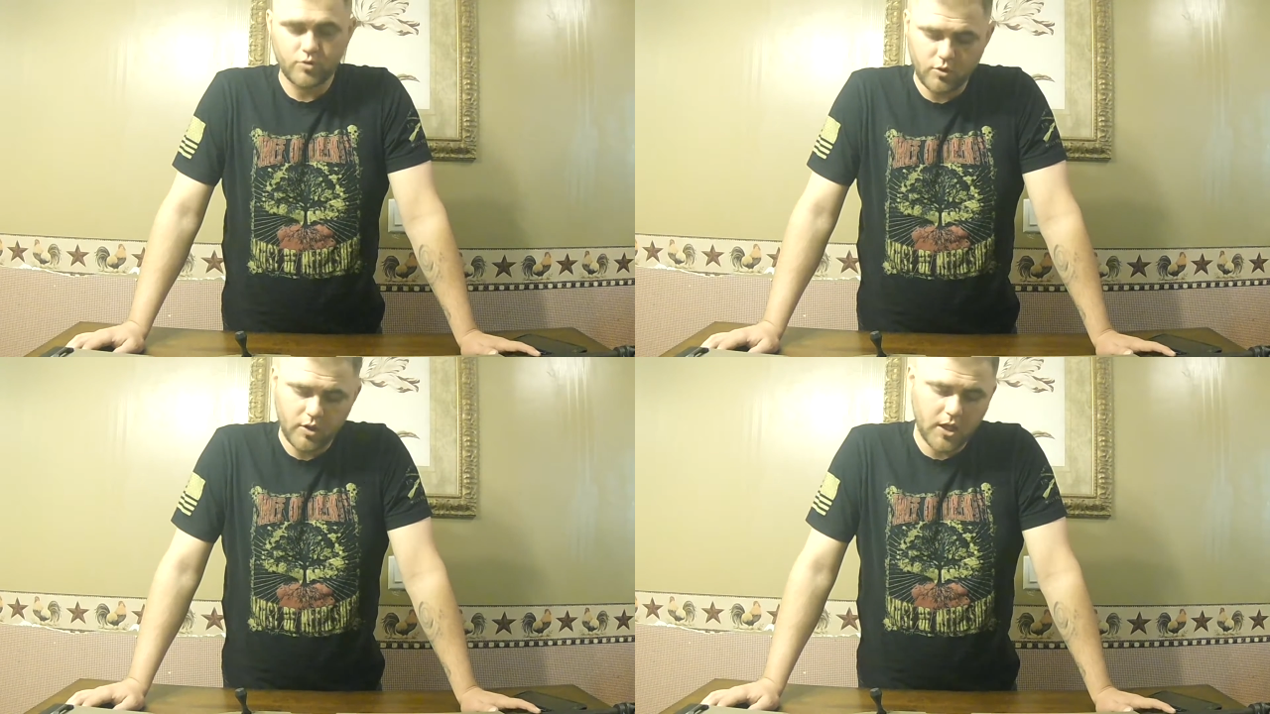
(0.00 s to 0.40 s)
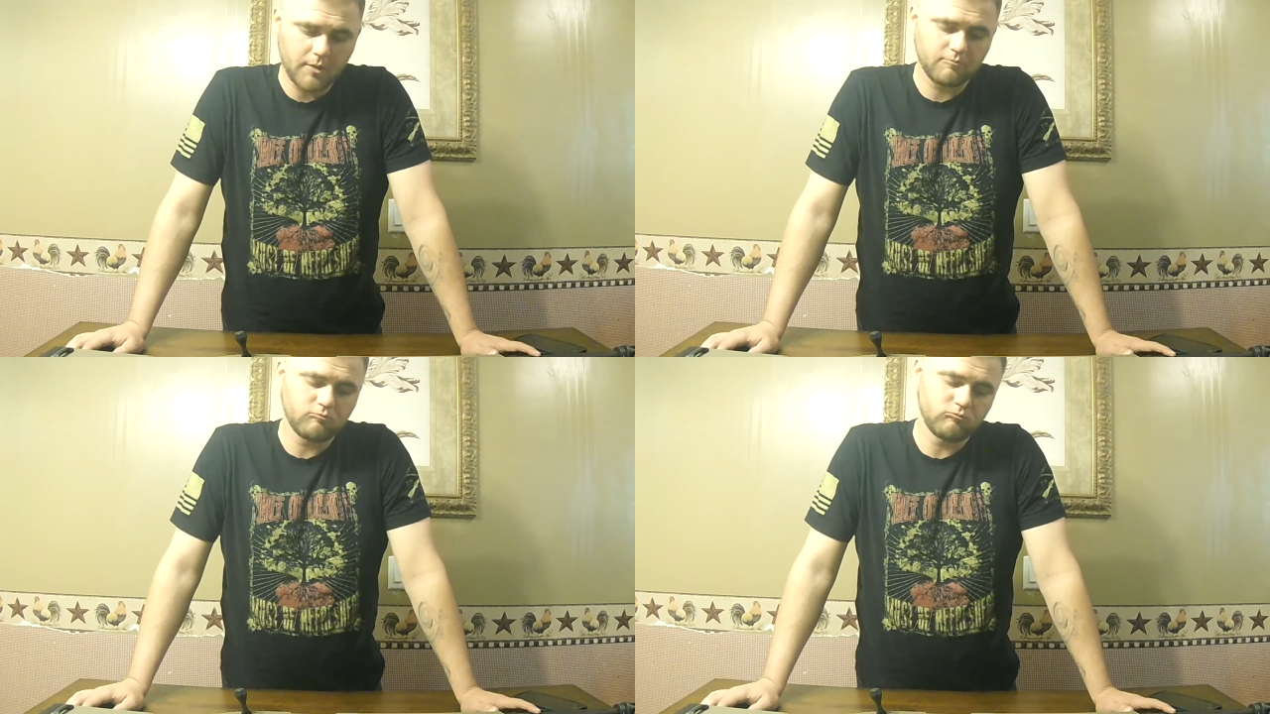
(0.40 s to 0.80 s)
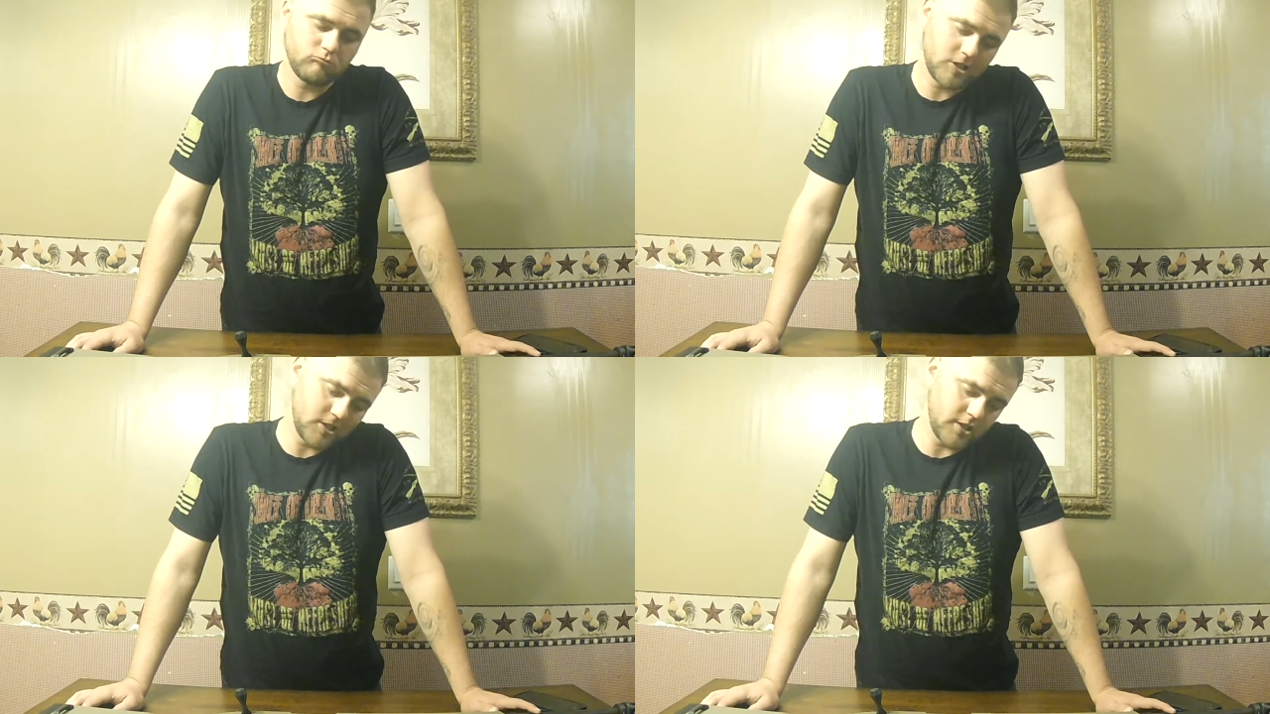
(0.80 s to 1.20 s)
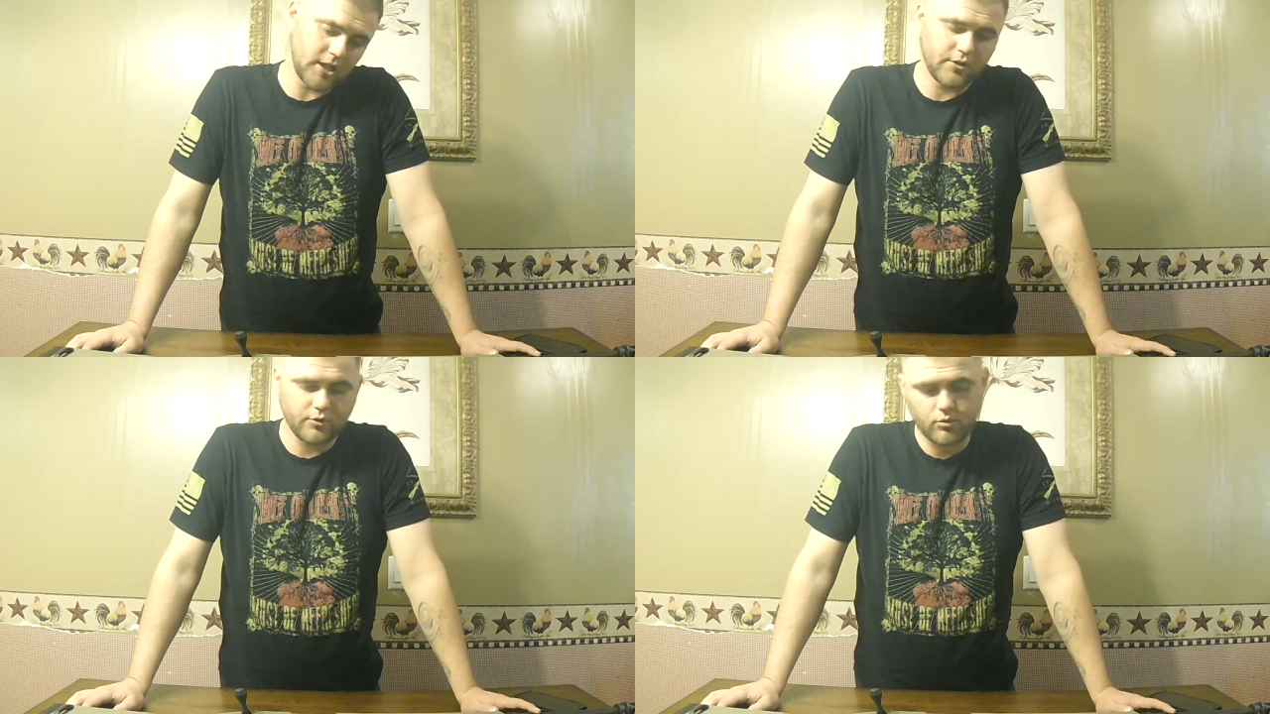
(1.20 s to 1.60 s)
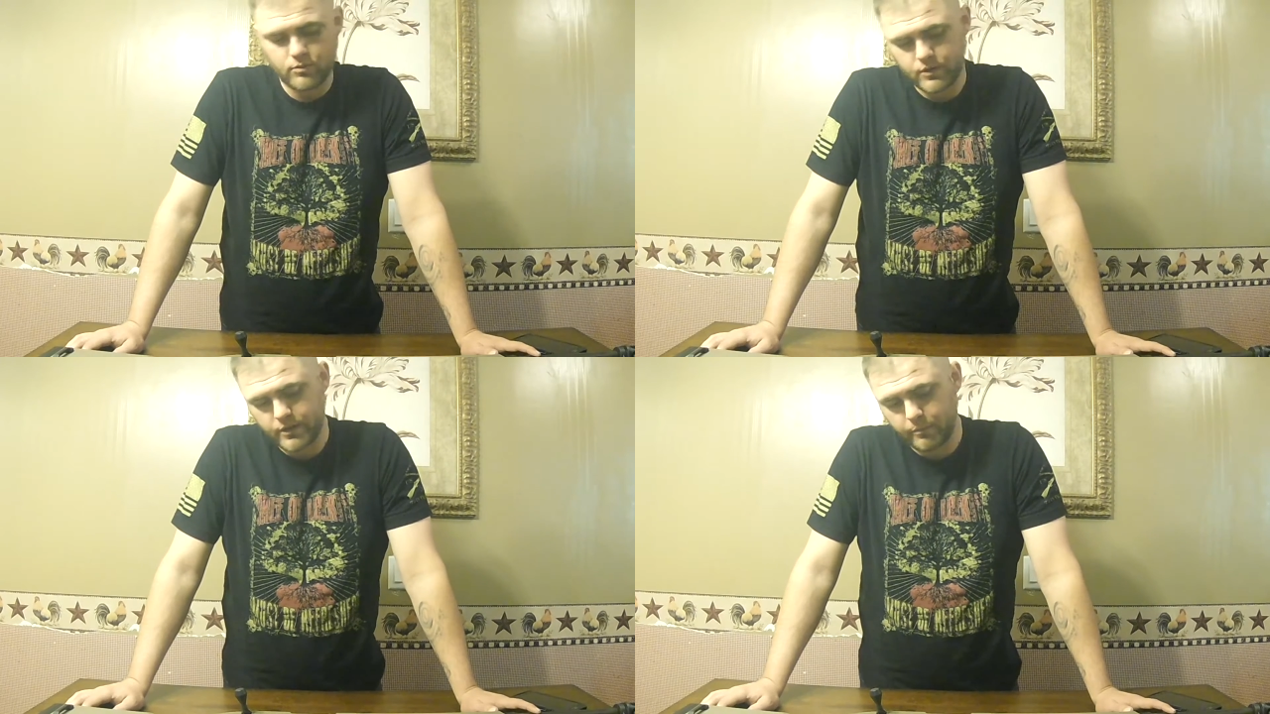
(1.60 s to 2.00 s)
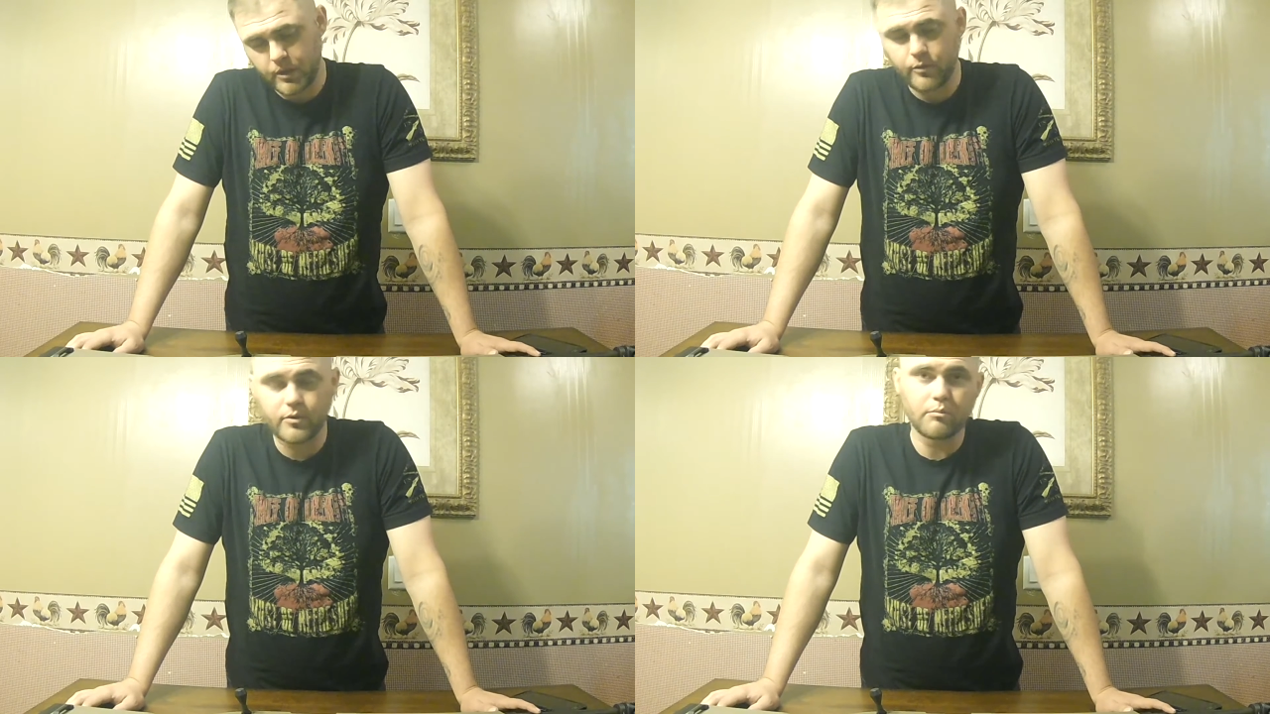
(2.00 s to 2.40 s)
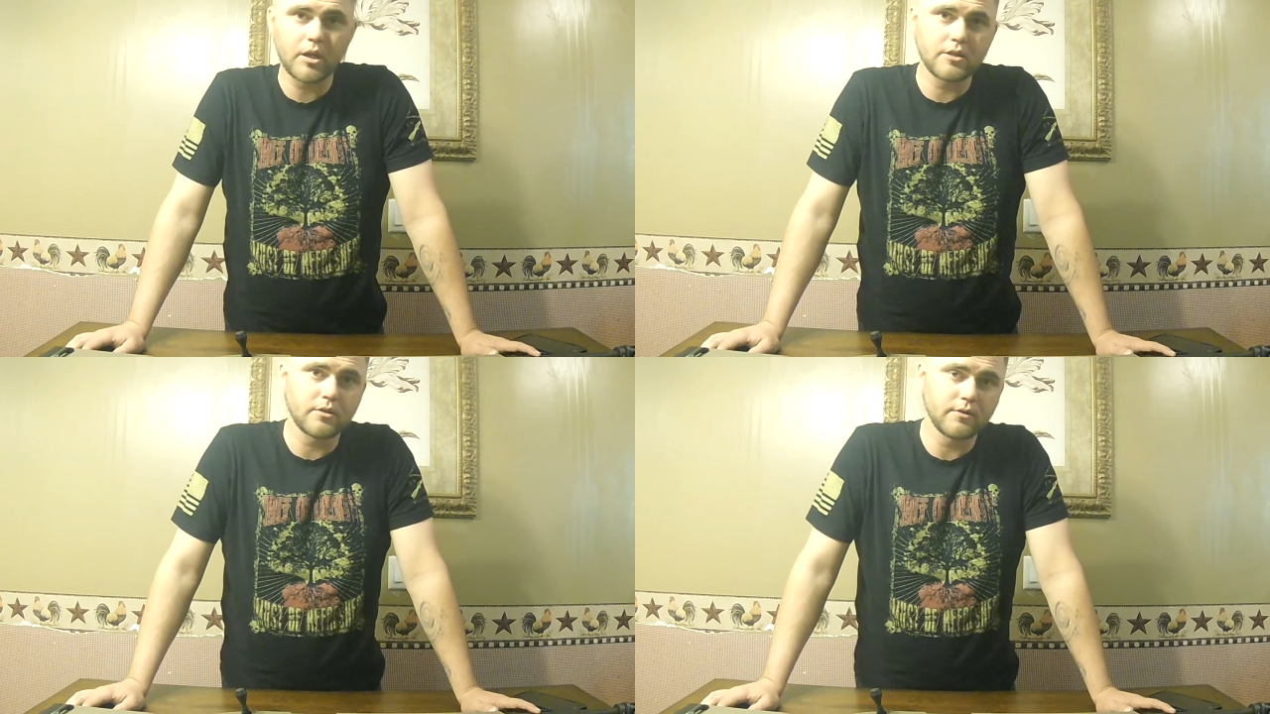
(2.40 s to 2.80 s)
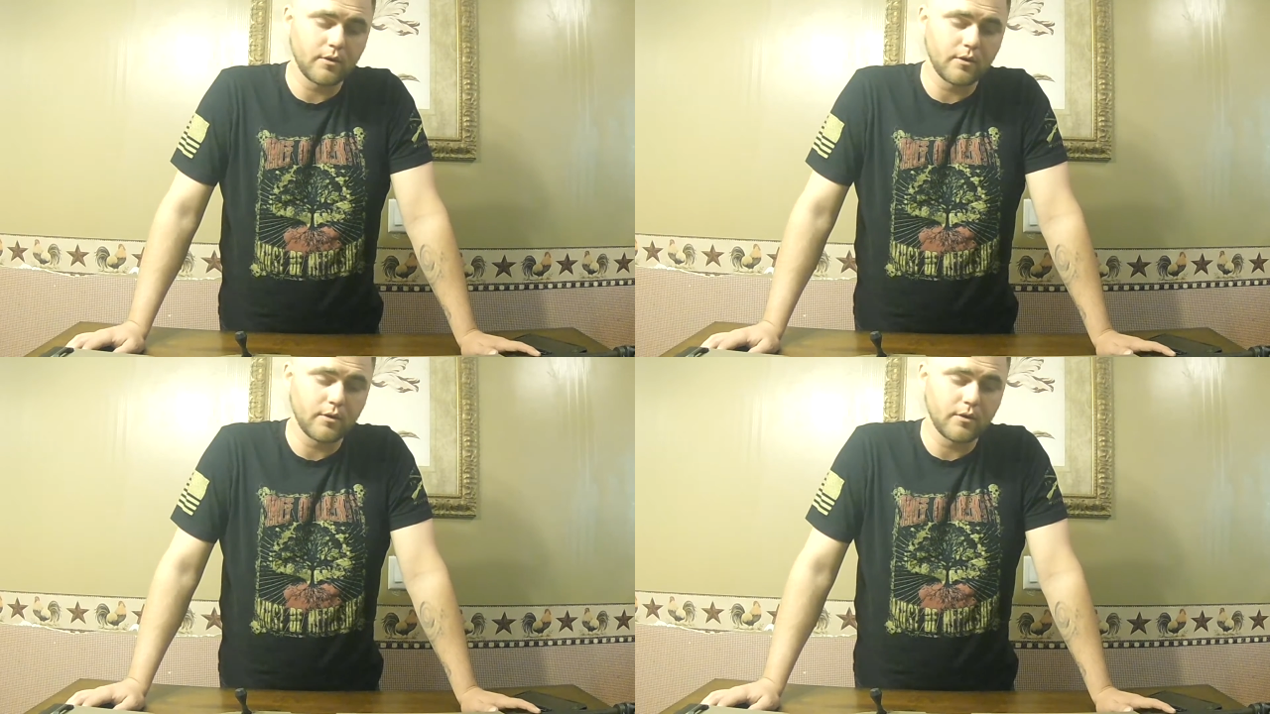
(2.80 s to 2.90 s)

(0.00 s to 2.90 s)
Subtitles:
So yeah, I guess I kind of screwed myself, but I was impatient.